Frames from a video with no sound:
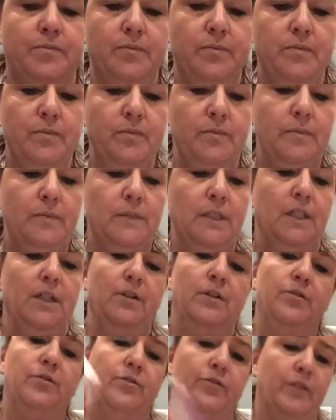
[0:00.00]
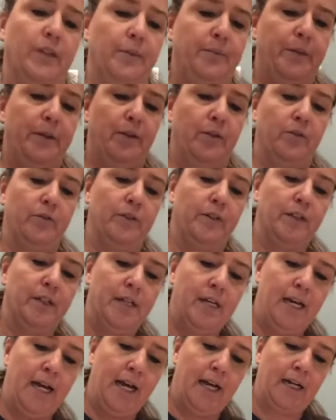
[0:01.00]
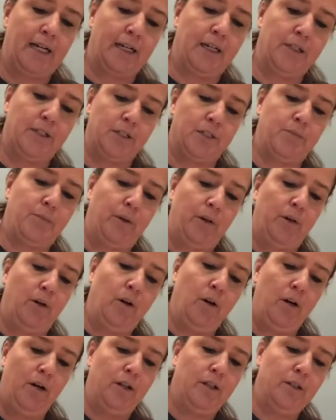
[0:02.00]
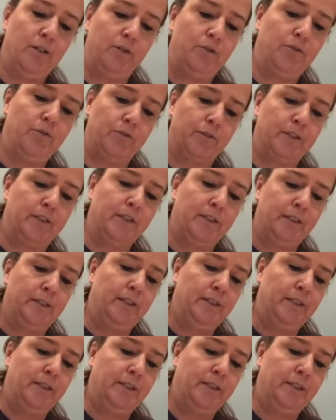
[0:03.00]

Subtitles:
flip it over, and I'm going to just put all over